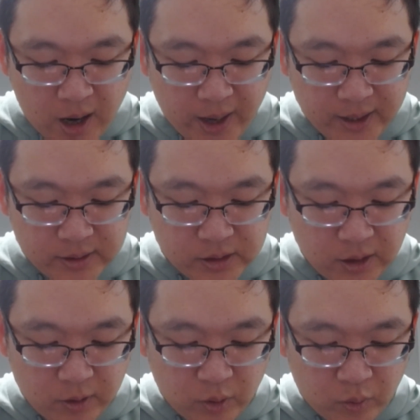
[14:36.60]
All right,
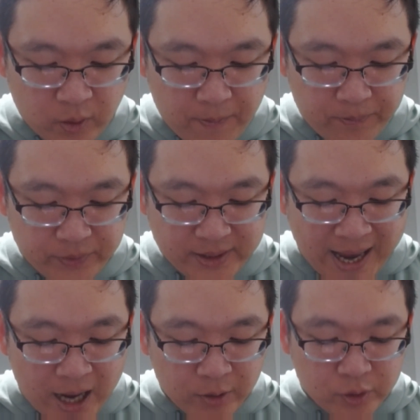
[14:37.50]
so we're
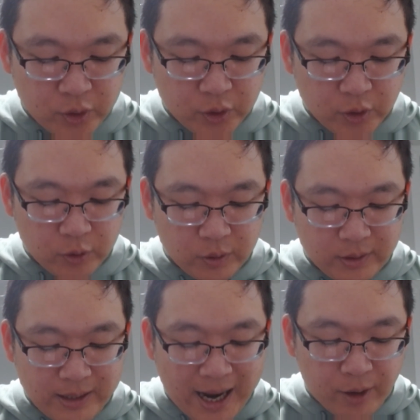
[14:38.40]
down to
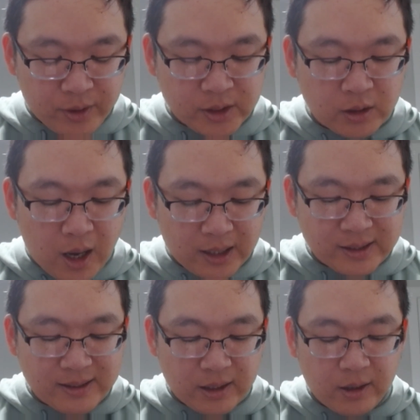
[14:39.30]
now the
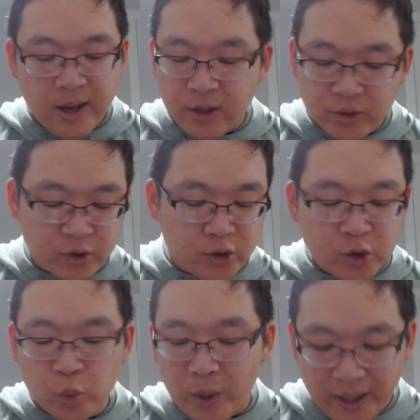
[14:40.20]
stocks that are in a
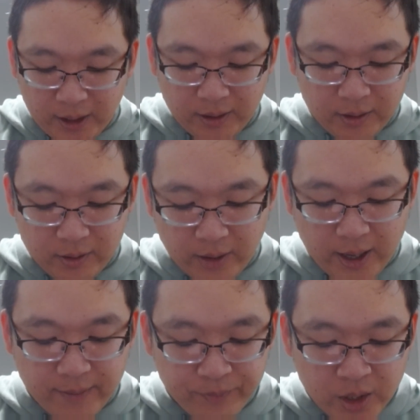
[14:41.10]
swing.
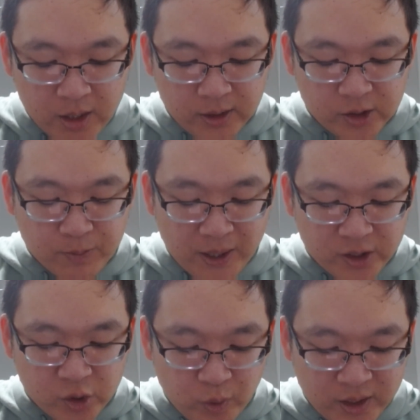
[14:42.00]
Okay, my
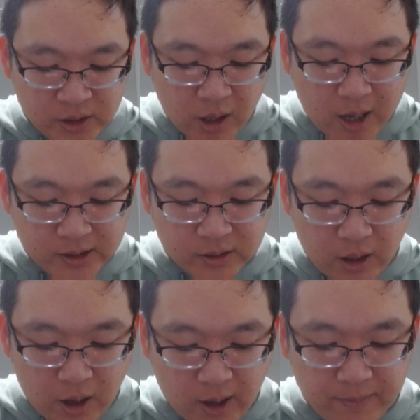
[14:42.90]
swing stocks
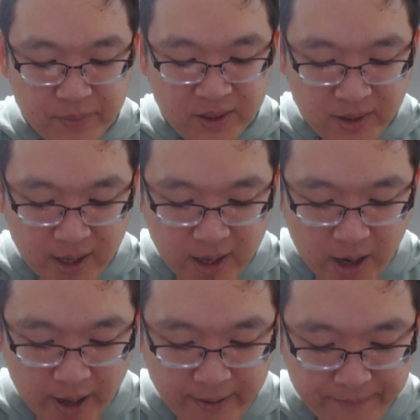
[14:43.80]
are
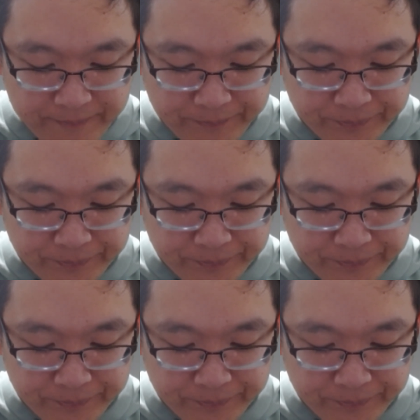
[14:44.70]
BBAI,